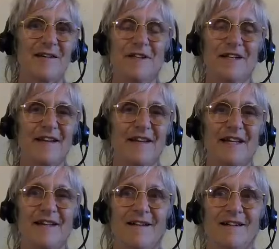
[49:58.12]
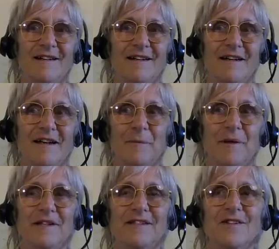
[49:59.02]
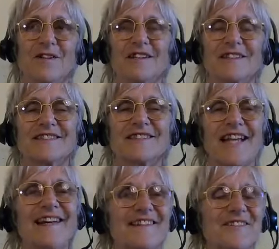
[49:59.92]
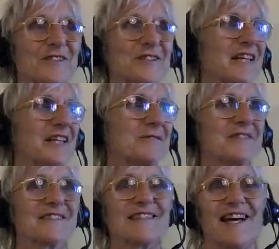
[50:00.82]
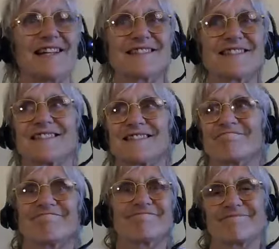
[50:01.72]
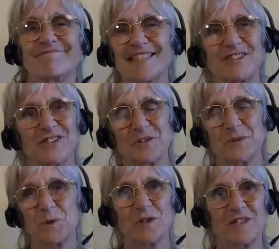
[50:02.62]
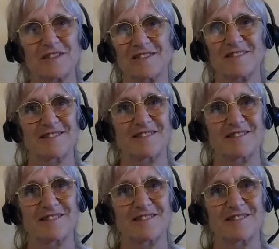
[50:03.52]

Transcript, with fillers: everything mm. but you can't say to yourself because that's that just works no.